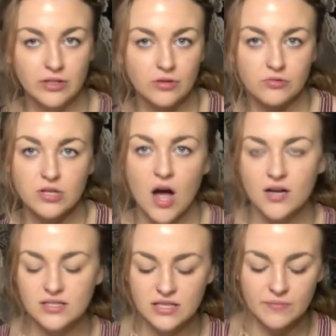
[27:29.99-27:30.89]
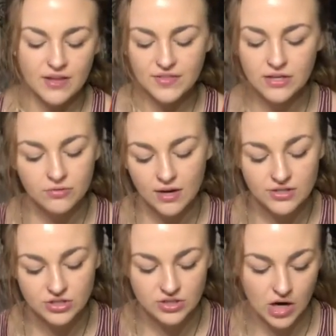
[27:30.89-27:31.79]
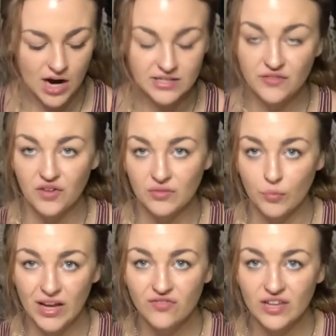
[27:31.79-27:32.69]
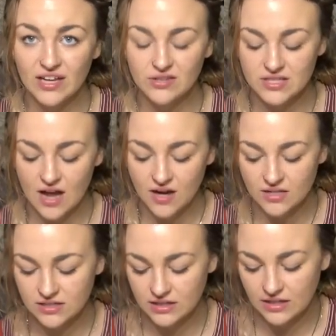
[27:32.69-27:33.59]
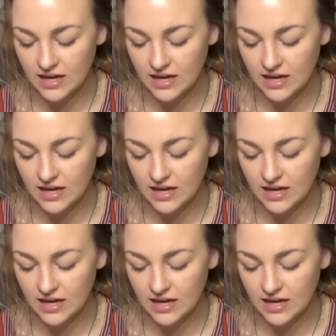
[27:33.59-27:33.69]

you know, talk to them, I think you guys just are on different wavelengths, honestly.